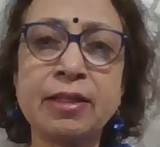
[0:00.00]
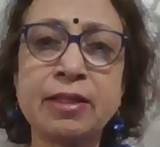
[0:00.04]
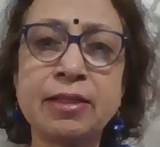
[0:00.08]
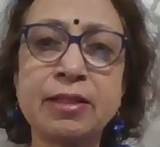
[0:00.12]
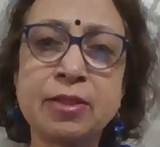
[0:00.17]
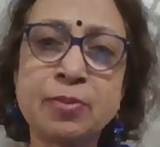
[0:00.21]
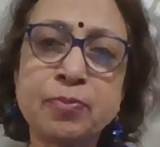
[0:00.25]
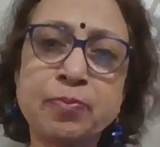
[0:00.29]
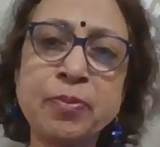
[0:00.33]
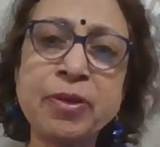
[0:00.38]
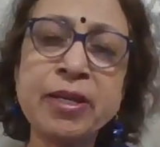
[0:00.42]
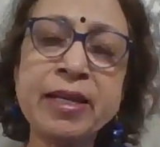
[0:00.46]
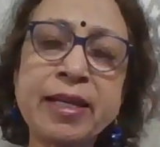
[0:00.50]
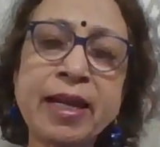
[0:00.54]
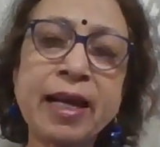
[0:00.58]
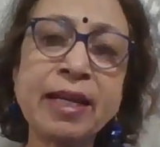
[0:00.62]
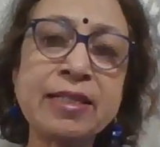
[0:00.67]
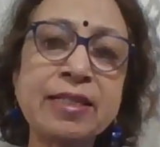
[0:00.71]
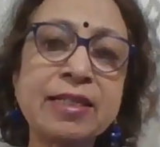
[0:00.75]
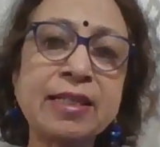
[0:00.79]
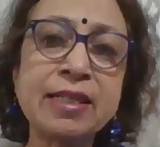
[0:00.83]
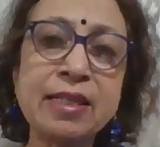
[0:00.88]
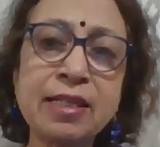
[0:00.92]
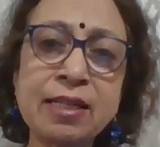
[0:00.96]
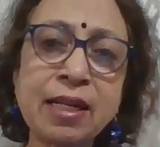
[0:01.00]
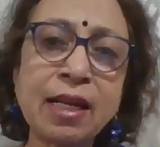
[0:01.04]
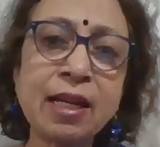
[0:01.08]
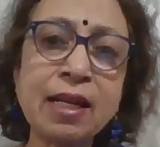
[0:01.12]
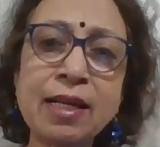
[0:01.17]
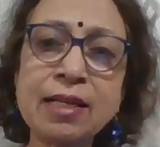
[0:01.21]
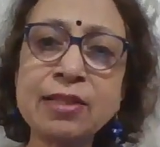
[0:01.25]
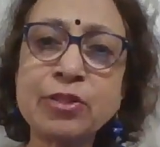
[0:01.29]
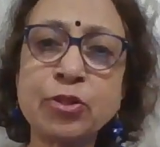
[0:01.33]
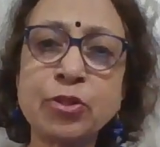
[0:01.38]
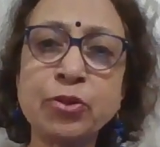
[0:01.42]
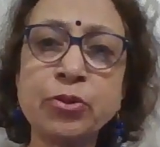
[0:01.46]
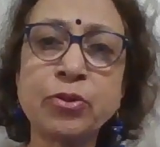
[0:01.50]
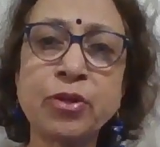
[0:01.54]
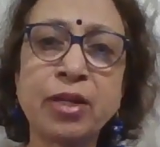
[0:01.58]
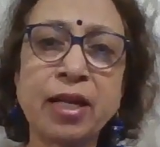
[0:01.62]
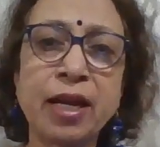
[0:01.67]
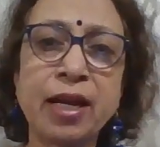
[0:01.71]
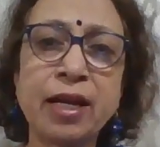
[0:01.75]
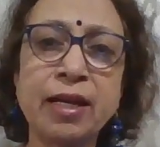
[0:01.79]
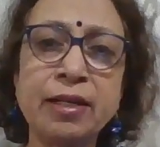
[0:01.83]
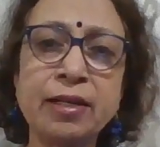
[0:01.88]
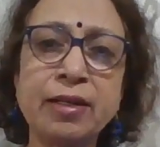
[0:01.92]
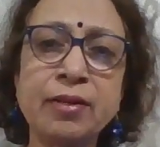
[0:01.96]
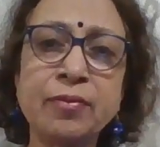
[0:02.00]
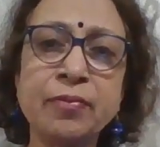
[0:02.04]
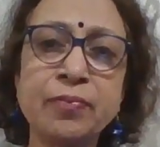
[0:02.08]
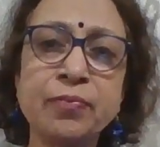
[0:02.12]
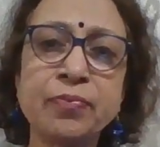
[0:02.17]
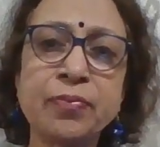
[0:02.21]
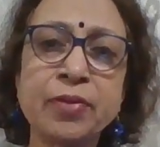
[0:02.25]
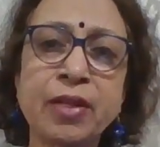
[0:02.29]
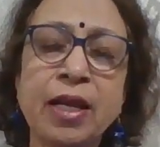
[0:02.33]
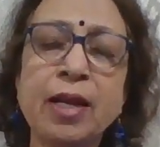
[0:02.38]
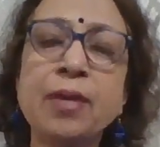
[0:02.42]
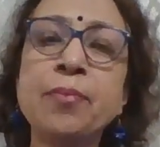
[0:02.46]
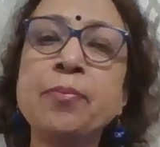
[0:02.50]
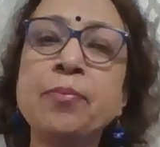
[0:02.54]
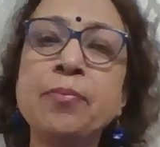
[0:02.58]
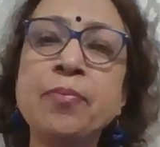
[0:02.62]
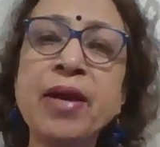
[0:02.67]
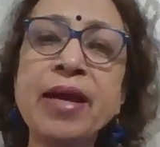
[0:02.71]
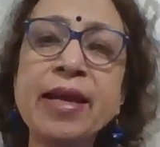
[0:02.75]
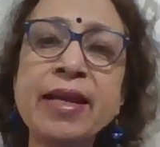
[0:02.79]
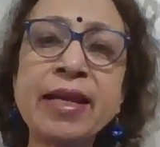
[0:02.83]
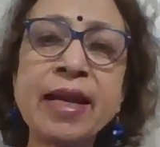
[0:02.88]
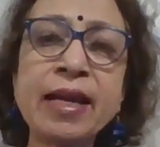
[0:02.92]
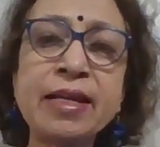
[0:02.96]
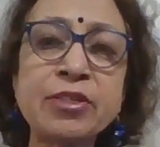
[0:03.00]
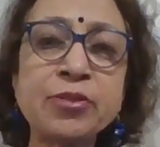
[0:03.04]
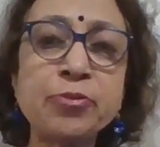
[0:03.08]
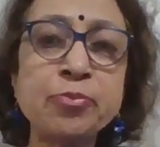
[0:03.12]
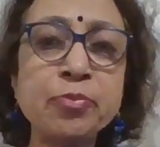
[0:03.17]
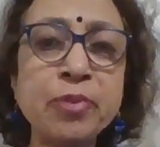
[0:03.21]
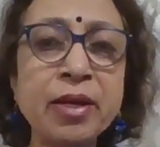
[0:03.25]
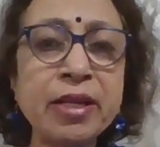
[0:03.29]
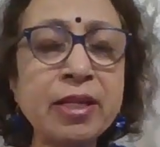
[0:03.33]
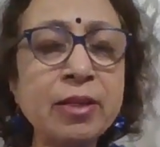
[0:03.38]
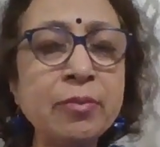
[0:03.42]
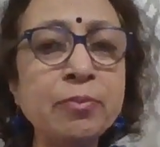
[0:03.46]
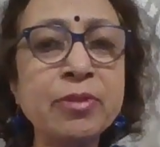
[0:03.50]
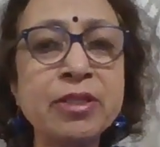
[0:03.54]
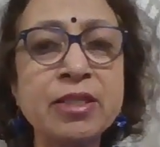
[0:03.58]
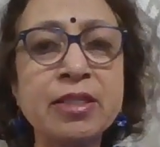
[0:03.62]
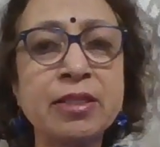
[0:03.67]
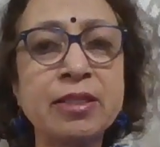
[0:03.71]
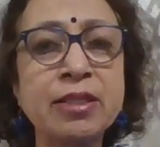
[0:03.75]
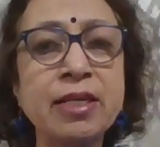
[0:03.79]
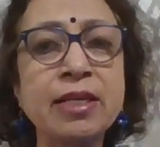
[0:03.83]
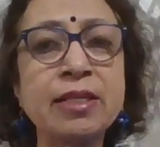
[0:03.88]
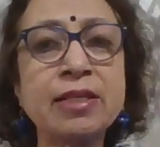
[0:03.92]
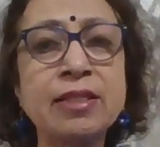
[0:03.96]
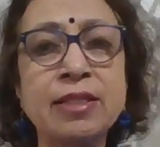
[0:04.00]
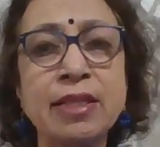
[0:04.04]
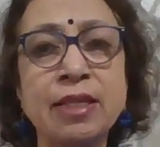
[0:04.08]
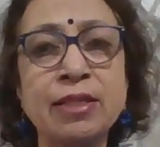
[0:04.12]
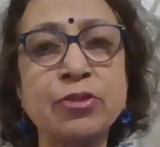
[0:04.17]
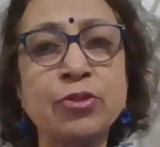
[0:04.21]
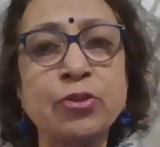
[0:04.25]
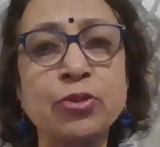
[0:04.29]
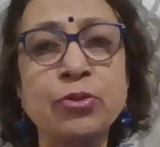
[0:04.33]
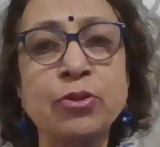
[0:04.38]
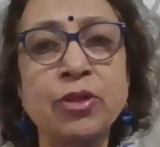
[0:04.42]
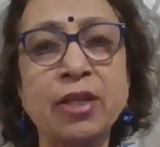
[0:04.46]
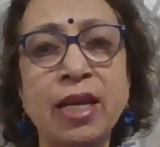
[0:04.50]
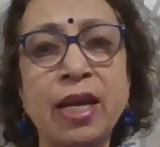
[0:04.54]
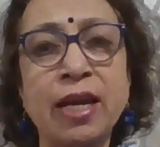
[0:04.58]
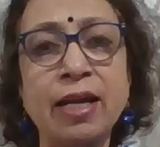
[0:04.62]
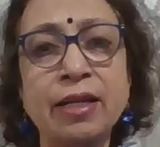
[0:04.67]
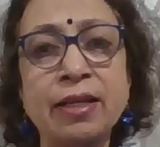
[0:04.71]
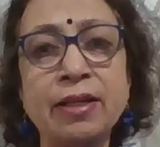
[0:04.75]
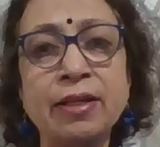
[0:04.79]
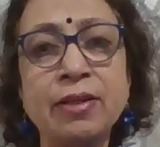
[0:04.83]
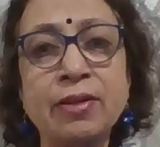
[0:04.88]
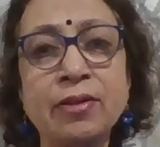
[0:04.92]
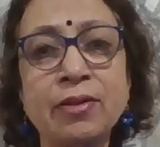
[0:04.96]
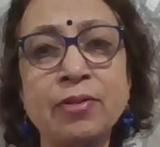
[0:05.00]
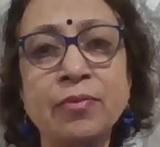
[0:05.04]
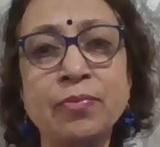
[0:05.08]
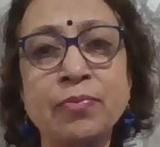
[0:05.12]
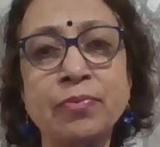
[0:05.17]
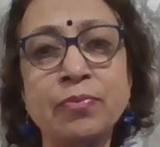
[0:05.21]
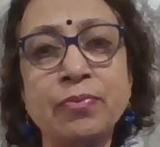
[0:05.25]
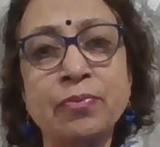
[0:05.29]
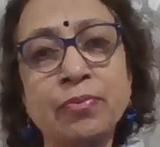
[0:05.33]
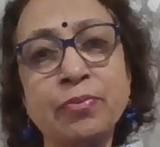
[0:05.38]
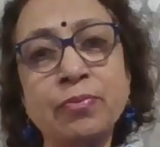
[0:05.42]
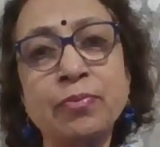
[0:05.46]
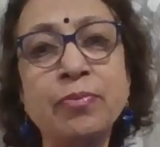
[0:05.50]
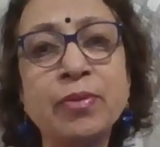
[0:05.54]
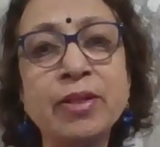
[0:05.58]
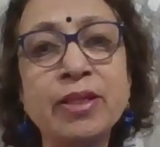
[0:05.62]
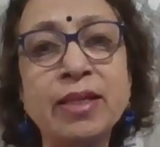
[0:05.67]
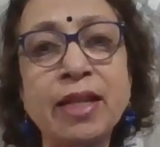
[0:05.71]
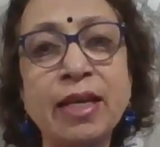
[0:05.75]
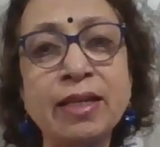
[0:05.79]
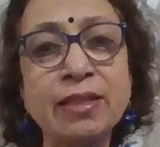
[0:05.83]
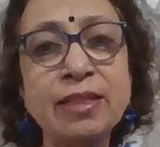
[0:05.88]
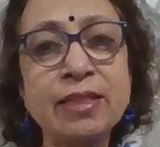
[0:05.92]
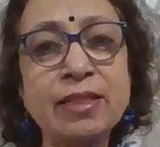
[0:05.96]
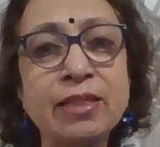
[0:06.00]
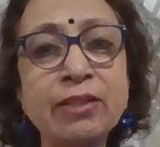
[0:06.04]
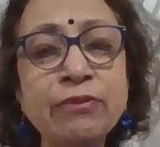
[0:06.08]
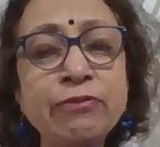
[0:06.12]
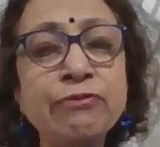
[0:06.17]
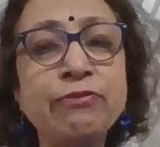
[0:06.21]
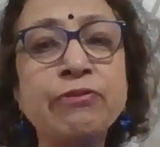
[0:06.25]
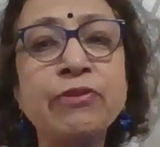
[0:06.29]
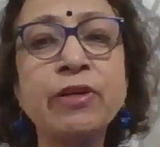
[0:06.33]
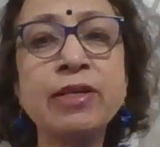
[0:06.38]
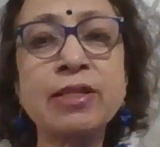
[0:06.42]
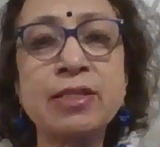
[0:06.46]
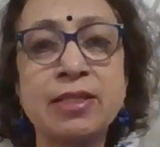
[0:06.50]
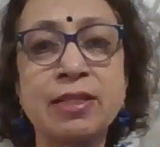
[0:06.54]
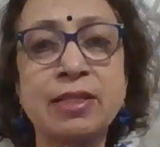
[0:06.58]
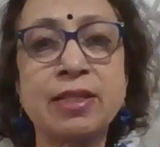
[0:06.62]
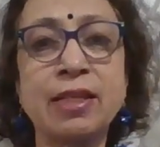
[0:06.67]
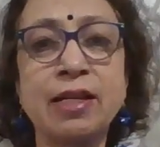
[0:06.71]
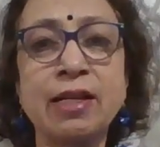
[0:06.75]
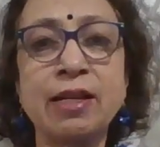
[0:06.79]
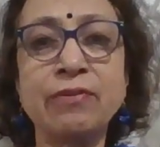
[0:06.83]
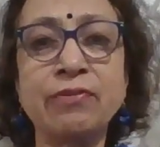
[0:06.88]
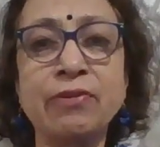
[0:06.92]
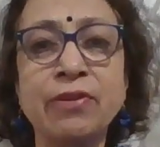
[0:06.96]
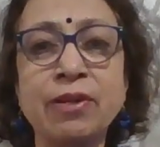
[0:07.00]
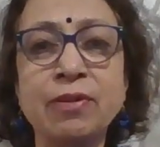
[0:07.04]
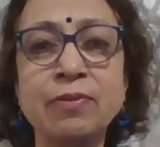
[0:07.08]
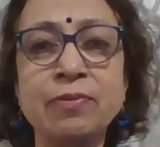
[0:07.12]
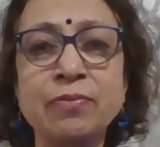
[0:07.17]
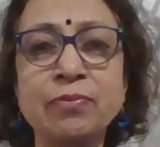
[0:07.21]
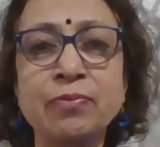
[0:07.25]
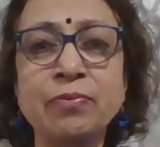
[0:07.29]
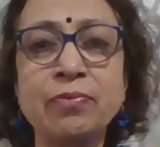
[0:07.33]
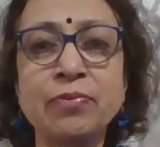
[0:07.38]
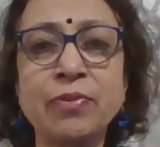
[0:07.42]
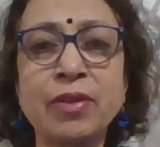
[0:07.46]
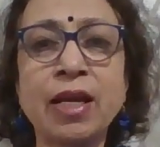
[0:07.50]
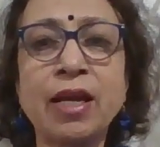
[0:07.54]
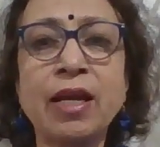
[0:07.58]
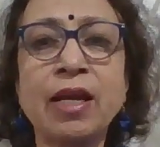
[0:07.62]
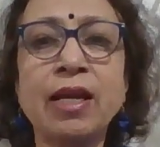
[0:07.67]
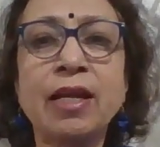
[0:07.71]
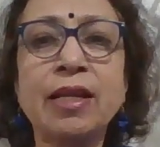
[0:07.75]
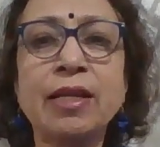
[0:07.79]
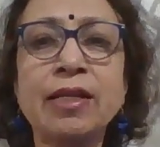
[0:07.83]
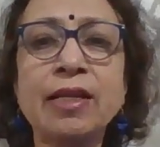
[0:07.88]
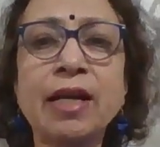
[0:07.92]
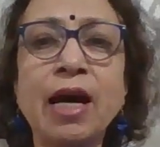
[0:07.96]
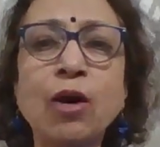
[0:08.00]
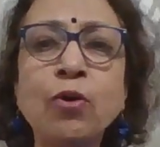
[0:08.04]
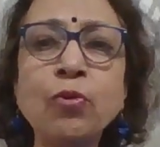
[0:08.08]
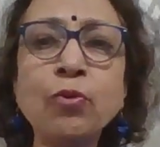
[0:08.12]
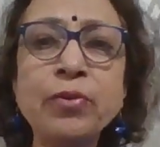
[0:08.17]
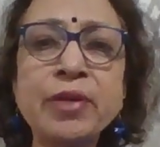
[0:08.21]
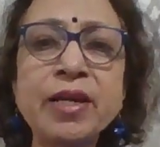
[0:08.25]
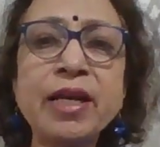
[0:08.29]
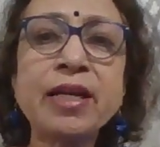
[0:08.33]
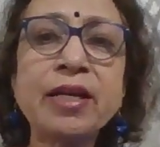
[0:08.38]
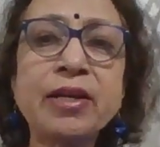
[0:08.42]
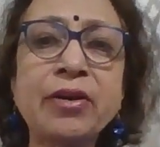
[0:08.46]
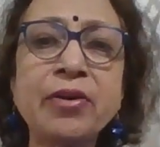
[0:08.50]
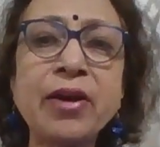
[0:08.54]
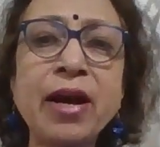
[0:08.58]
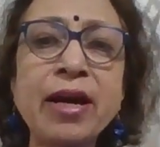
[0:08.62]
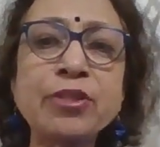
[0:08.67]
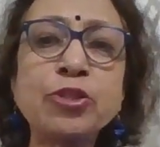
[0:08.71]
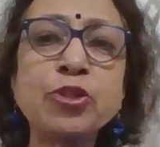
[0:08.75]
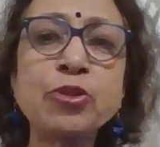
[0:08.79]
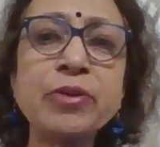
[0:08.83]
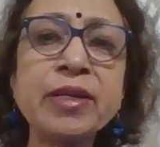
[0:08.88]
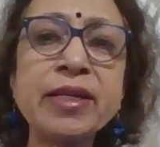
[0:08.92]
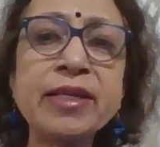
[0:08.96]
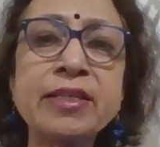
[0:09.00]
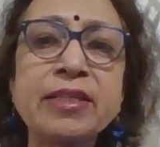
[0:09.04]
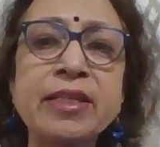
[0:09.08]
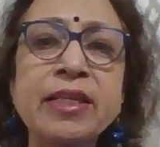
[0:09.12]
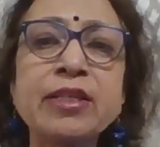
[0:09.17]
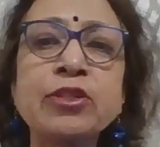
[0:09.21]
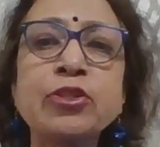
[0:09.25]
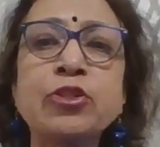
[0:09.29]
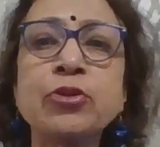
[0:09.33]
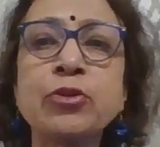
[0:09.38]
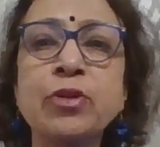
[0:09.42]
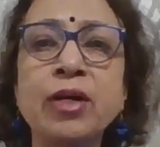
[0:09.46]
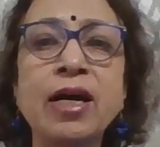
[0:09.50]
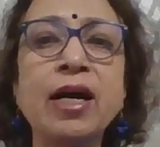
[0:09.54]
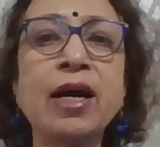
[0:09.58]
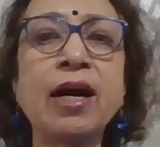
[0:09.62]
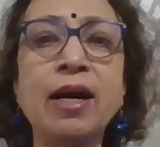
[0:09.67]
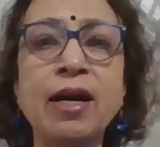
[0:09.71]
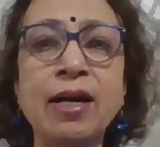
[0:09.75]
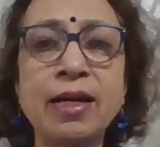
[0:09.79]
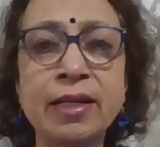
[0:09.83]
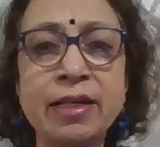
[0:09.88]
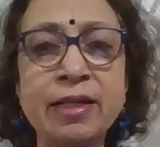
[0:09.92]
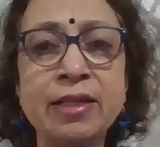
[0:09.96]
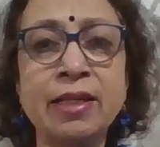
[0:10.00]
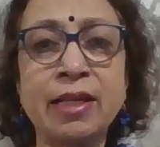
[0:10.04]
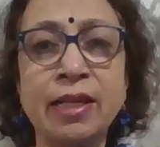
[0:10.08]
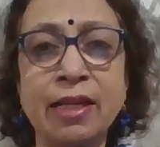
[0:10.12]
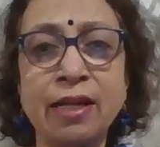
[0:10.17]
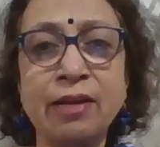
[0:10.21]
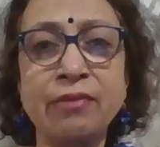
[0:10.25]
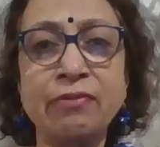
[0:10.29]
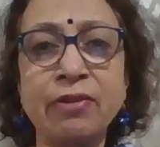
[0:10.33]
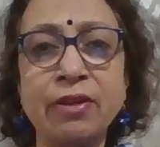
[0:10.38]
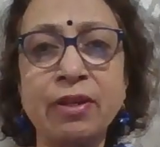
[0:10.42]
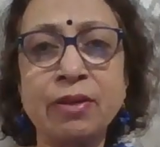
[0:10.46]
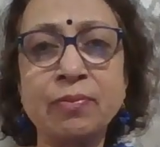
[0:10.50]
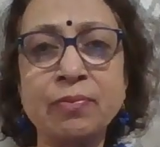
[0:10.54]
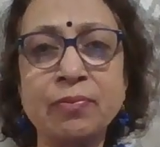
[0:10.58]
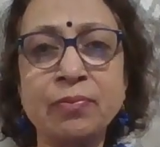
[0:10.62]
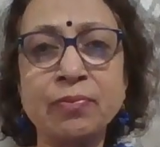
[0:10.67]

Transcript: speak as little as you can, make as many mistakes as you can. But that is the first level. Now we are graduating to a higher level.